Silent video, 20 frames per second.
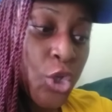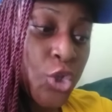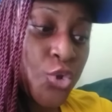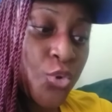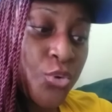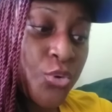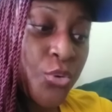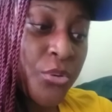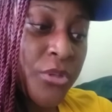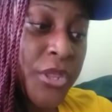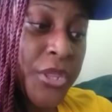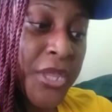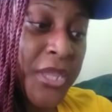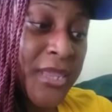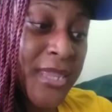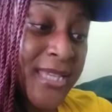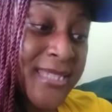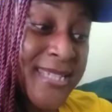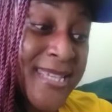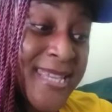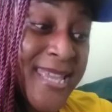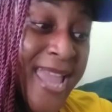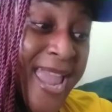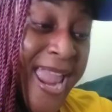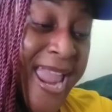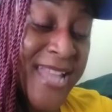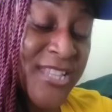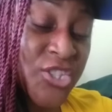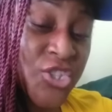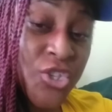Do you think that he
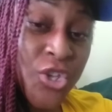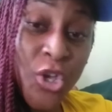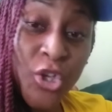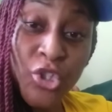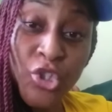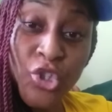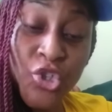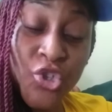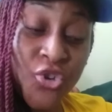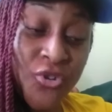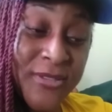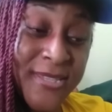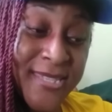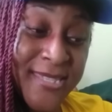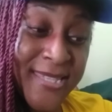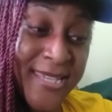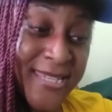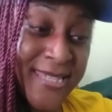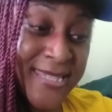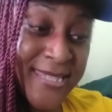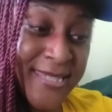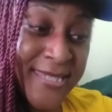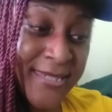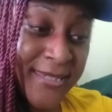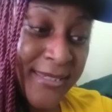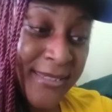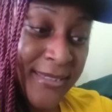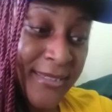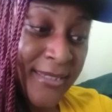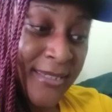hates
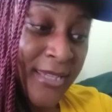justice?